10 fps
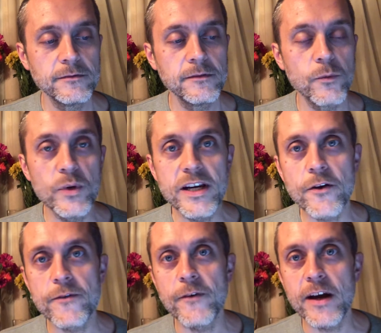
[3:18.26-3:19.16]
We are
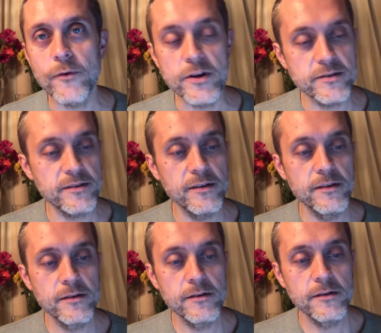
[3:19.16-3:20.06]
the virus.
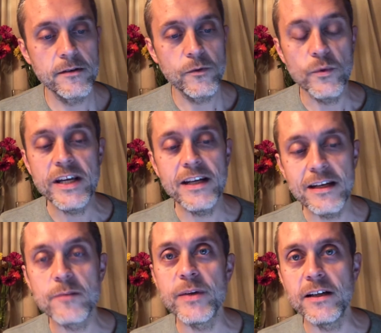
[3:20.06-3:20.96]
We need
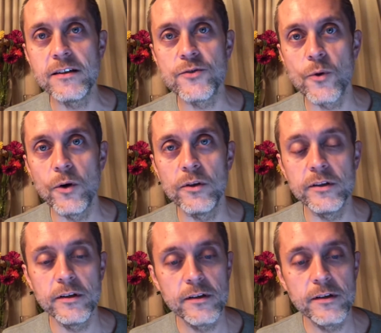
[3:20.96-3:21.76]
to be controlled.